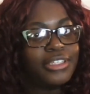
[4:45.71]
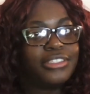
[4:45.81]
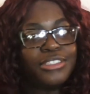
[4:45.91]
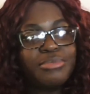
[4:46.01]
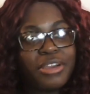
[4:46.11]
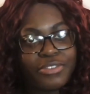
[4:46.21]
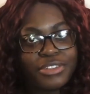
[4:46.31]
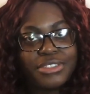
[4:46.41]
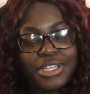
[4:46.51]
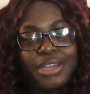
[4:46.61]
This is my
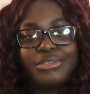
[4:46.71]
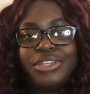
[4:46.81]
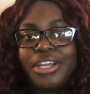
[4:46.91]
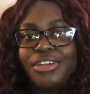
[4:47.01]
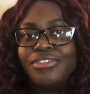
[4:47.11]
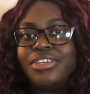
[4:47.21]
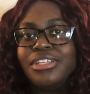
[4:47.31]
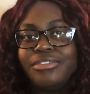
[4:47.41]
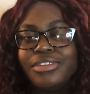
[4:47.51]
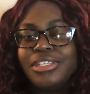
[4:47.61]
first time trying a
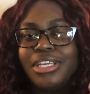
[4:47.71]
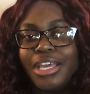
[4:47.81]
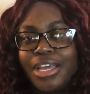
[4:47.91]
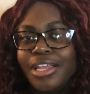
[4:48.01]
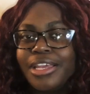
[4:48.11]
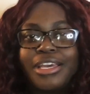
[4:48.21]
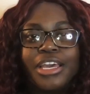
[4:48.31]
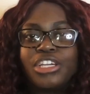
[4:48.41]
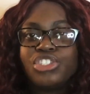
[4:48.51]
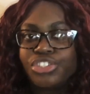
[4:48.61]
really, really, like an
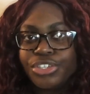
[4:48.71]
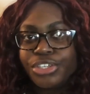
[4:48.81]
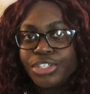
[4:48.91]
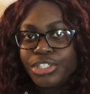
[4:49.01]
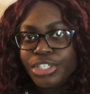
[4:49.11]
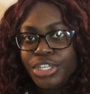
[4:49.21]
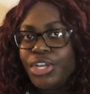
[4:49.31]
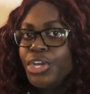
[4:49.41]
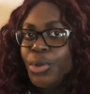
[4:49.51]
extra curly